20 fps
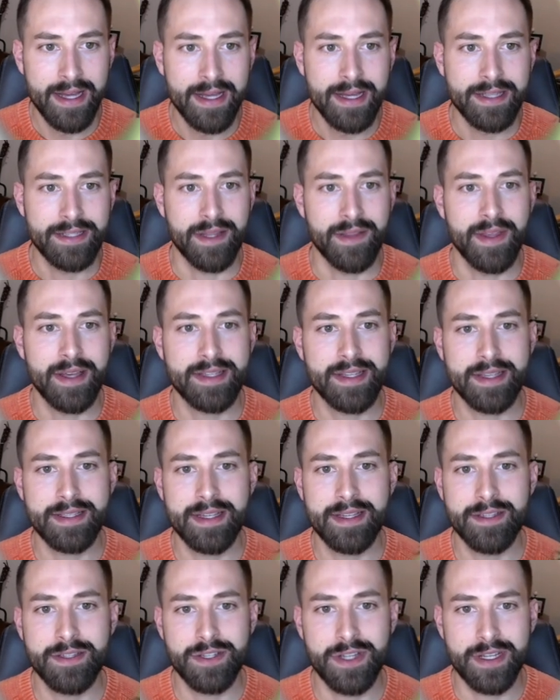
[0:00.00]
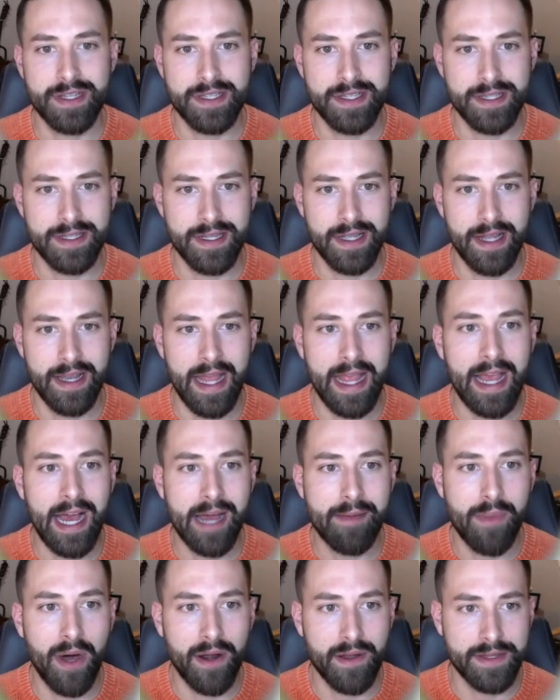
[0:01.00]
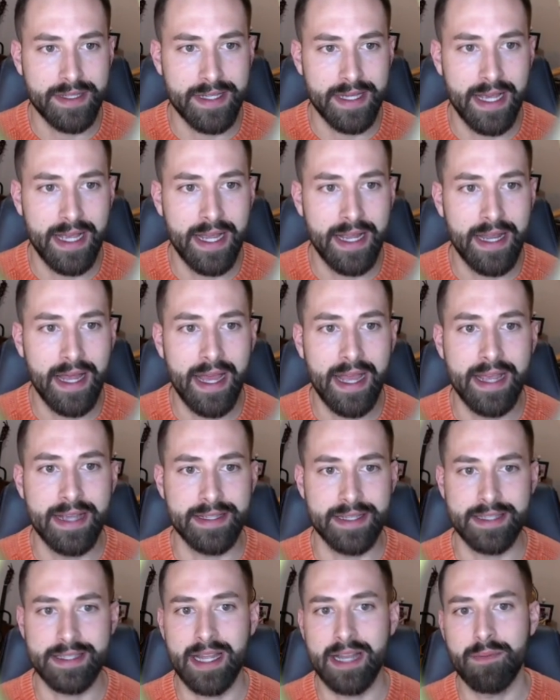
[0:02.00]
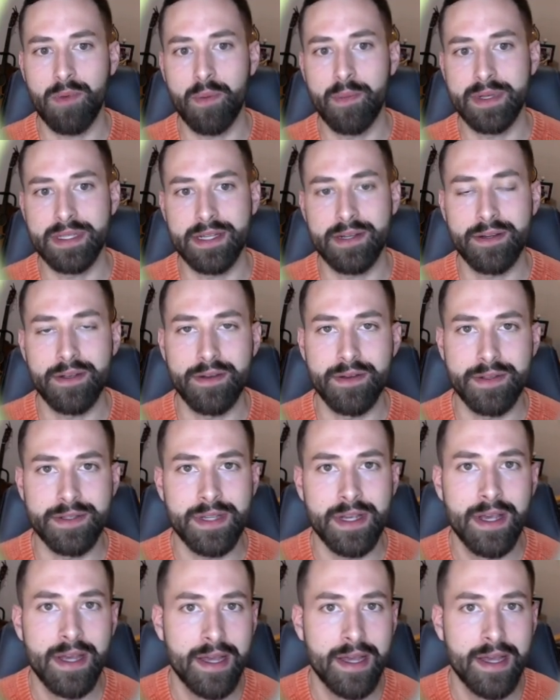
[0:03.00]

So this isn't just an AI model saying, hey, sustainable materials,